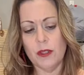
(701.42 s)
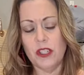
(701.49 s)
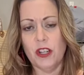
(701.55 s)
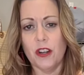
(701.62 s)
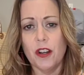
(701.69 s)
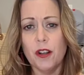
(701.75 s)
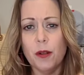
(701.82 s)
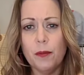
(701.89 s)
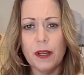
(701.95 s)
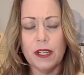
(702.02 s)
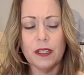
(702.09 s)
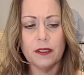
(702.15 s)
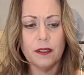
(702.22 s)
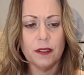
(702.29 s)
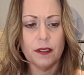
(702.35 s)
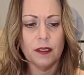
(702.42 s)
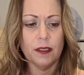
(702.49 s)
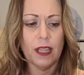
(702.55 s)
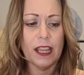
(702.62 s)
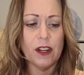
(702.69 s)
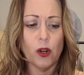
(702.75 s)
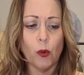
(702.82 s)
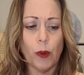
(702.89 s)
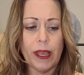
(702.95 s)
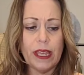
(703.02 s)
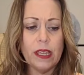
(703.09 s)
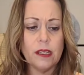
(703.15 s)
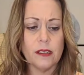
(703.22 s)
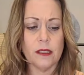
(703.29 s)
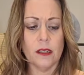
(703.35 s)
material, but it's lighter
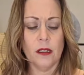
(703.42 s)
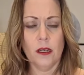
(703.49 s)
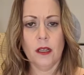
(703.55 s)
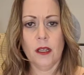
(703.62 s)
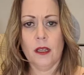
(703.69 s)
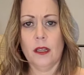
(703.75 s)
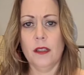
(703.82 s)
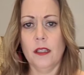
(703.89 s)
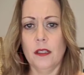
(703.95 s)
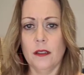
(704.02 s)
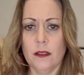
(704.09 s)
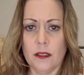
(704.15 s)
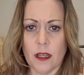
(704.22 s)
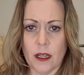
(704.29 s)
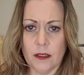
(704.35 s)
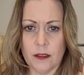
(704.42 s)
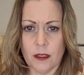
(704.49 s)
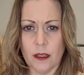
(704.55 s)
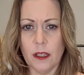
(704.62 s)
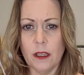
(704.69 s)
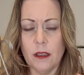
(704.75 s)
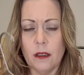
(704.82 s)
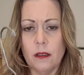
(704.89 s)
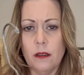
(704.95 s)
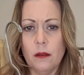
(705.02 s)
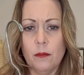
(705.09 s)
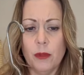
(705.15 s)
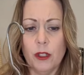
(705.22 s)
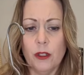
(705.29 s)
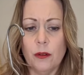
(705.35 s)
weight. And the inside's got like
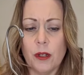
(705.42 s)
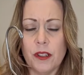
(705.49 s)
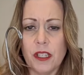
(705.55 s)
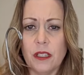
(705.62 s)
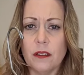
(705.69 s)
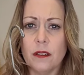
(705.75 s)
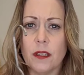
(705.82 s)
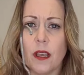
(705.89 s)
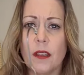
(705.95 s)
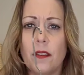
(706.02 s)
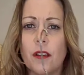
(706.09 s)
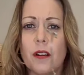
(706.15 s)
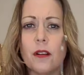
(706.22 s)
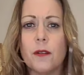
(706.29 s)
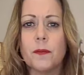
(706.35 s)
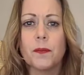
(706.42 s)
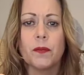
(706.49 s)
blue on the inside there.